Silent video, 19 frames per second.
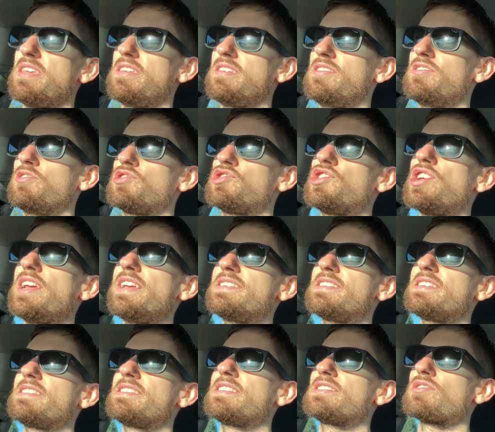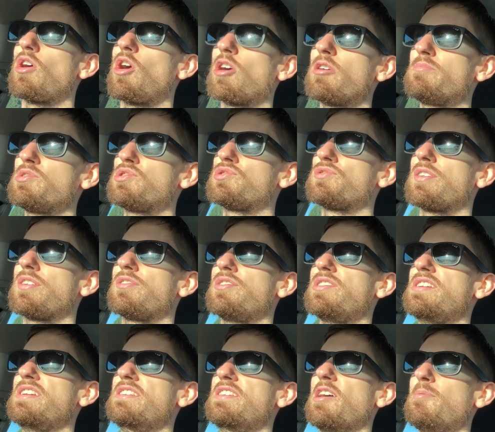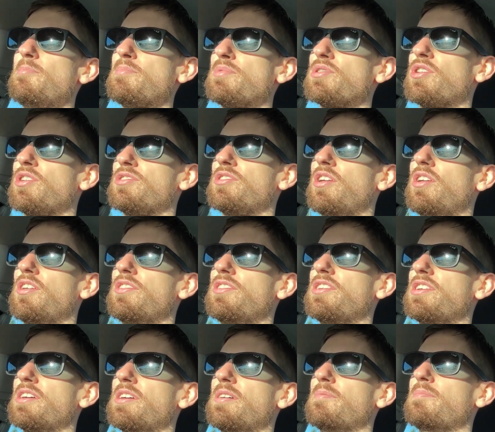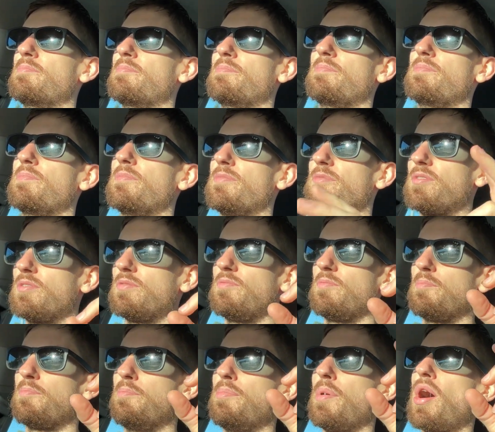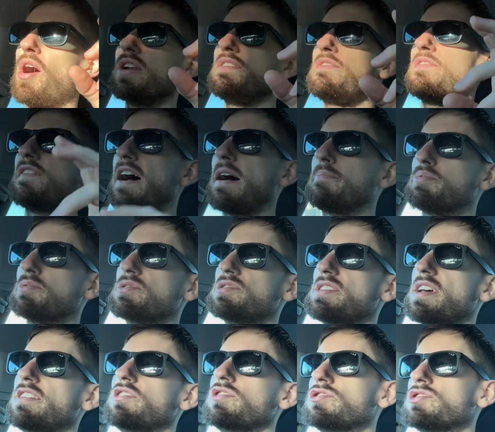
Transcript: you're chasing this arbitrary number on the body fat percentage